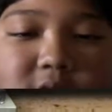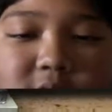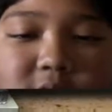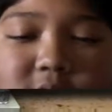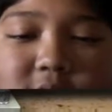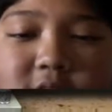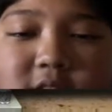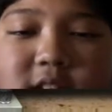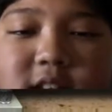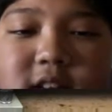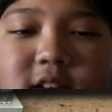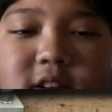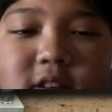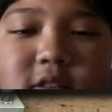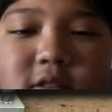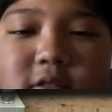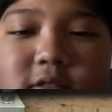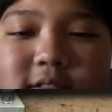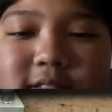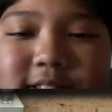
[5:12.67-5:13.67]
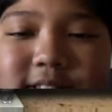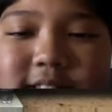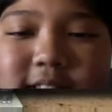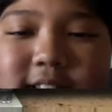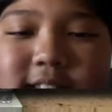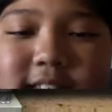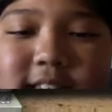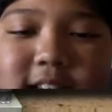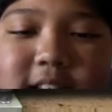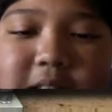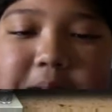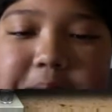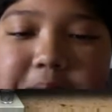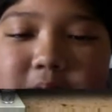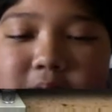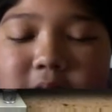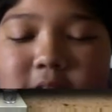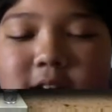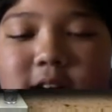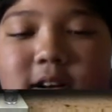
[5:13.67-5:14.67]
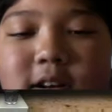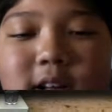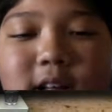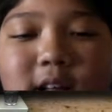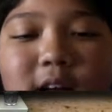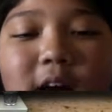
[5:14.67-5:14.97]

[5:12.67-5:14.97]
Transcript: Let's do the teleporter.